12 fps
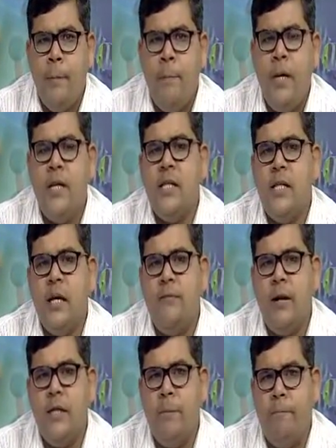meaning
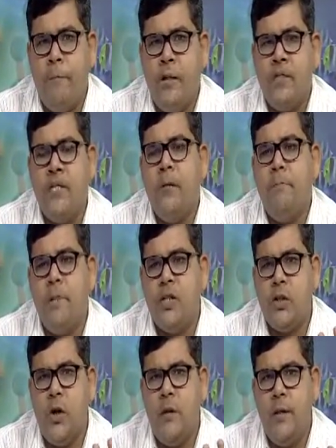thereby the consent
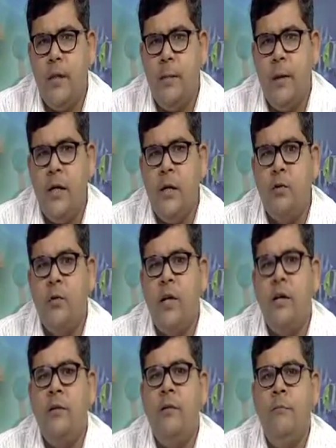must not be given into
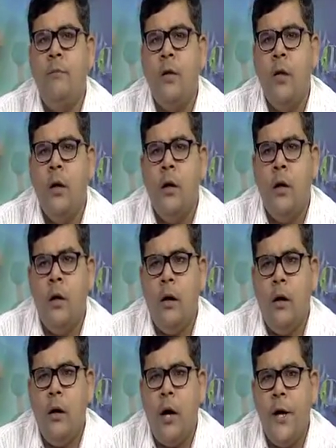any
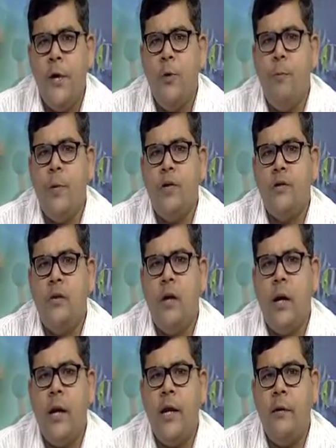undue pressure
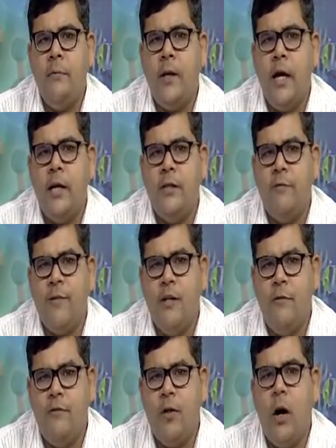or any because of
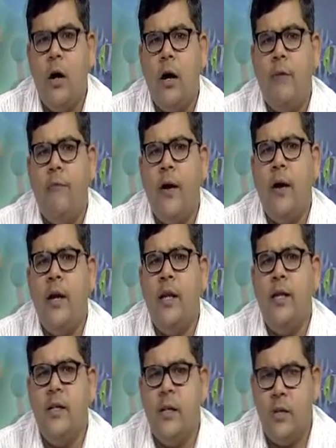any fraud or for
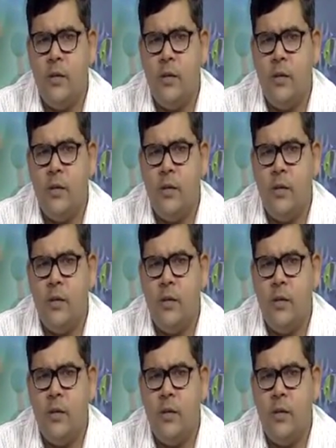any other